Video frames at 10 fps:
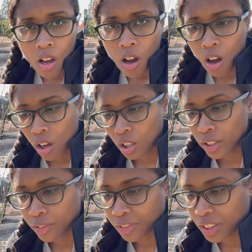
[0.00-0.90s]
all
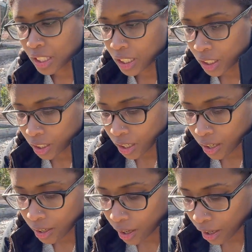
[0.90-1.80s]
of the
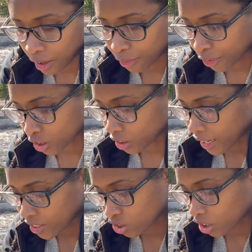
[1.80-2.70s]

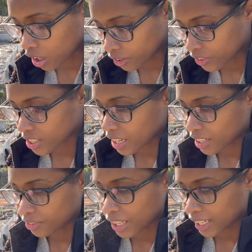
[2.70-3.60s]
fertilizer, all of this
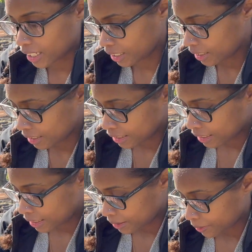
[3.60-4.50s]
kind of like
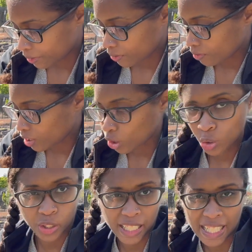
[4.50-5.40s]

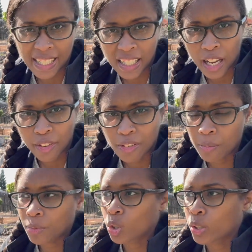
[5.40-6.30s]
gritty stuff.
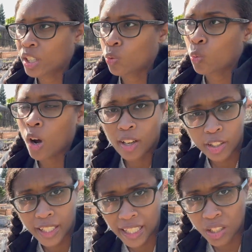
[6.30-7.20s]
I'm going to
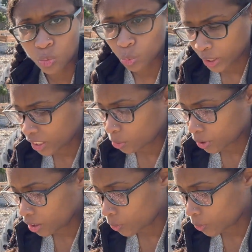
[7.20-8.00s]
water it in really, really